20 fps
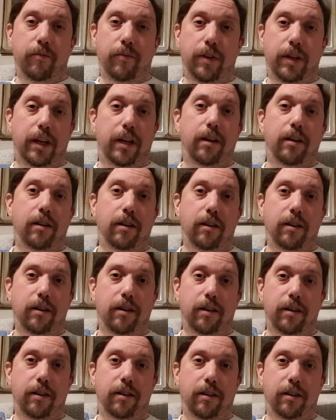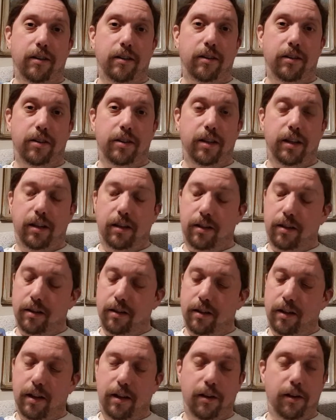yeah, I just think,
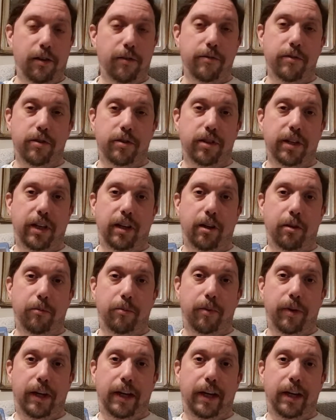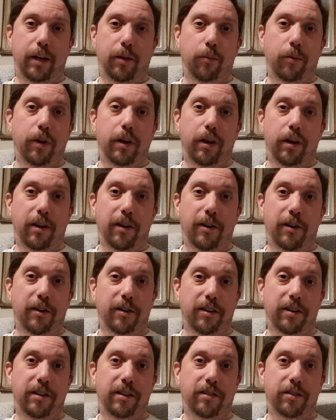and I love the scene at the beginning where
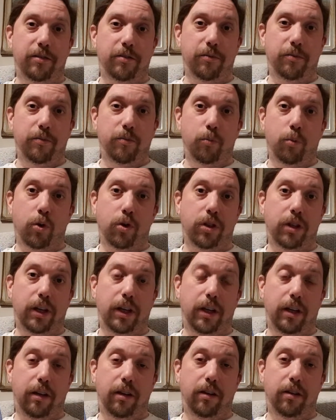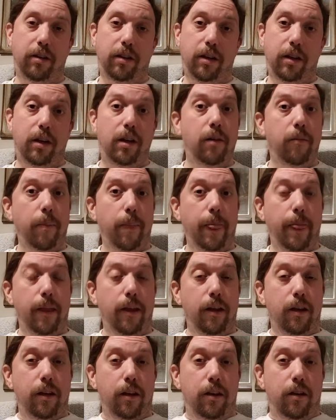Art is washing his
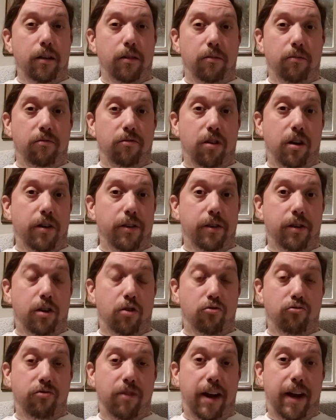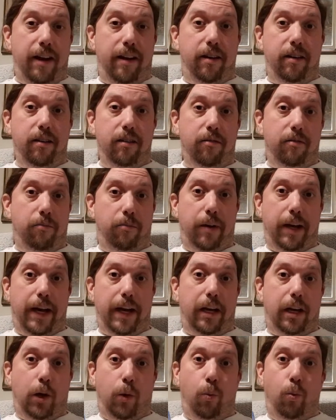rather red,
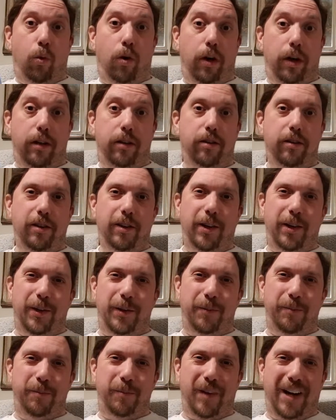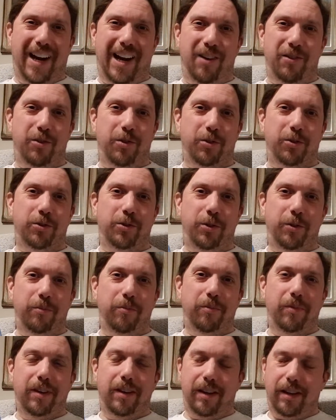black and white clown
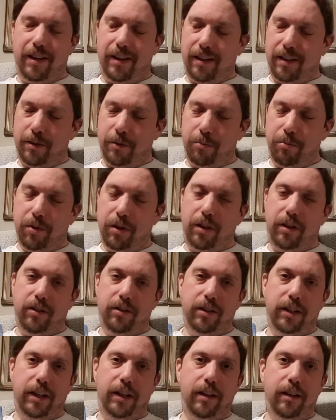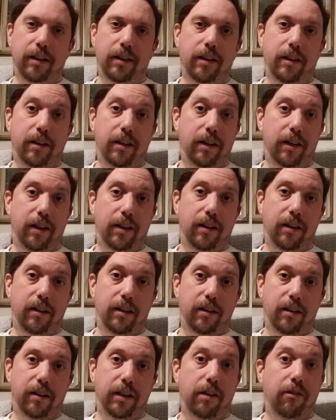costume. That's a brilliant scene
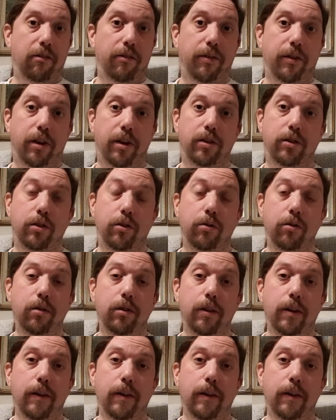in Terrifier 2,